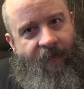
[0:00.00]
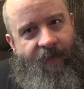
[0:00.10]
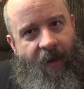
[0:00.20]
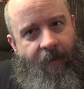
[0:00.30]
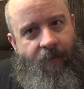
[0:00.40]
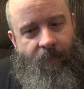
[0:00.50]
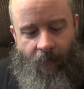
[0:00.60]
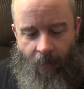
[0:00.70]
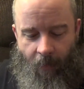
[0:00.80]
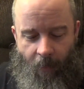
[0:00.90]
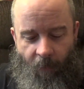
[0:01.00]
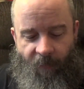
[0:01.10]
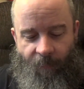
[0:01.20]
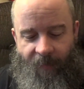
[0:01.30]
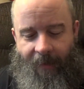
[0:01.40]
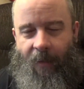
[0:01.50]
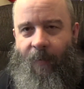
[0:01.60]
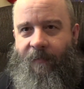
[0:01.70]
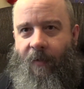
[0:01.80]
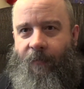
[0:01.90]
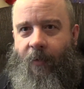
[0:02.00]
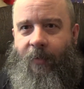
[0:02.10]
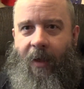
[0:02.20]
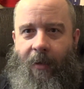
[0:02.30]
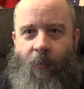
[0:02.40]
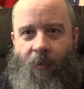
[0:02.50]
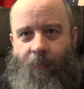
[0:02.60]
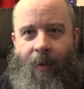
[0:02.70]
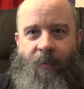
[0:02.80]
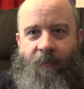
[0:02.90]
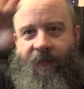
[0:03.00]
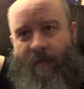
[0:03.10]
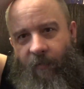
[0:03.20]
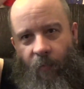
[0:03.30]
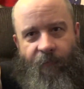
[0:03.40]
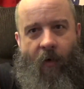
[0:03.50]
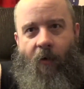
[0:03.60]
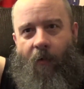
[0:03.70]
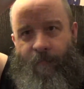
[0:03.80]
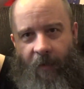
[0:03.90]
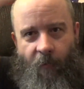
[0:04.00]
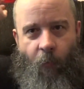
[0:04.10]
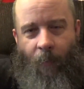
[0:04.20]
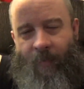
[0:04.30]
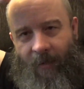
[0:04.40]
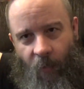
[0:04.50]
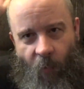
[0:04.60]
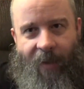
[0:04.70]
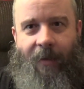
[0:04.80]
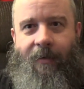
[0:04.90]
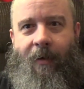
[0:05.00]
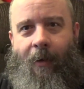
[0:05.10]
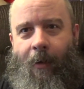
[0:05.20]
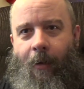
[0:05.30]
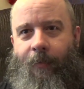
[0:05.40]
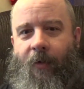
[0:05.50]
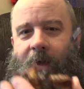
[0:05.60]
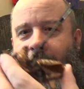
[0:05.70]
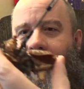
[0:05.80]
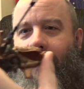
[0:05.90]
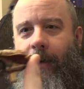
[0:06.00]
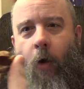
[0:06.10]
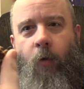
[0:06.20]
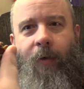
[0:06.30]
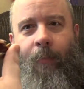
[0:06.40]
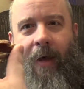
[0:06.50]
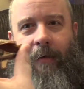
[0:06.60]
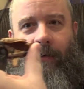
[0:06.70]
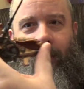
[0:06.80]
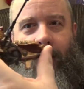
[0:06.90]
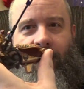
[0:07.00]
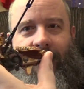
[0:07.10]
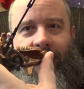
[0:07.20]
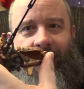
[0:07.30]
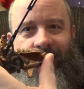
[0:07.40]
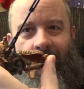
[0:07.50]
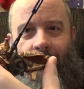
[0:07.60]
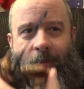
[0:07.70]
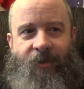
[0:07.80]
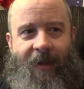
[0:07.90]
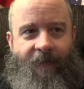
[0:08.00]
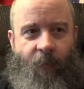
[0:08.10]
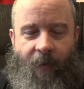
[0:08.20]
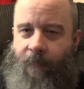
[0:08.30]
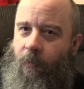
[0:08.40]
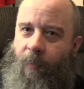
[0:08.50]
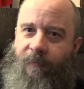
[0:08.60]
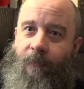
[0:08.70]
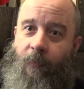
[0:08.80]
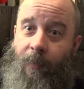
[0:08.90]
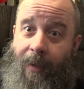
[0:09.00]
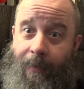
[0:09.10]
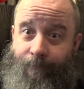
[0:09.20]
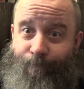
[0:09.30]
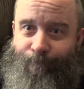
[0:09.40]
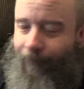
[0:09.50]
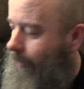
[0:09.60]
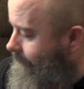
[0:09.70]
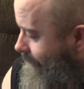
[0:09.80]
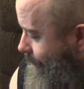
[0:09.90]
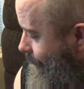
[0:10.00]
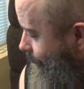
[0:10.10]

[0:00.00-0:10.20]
the side. So I'm thinking to myself, okay, well, maybe those things revolve, you know, weapon in the wind. They're kind of in a holding pattern, get ready to charge. That's what I told myself in my head. All right.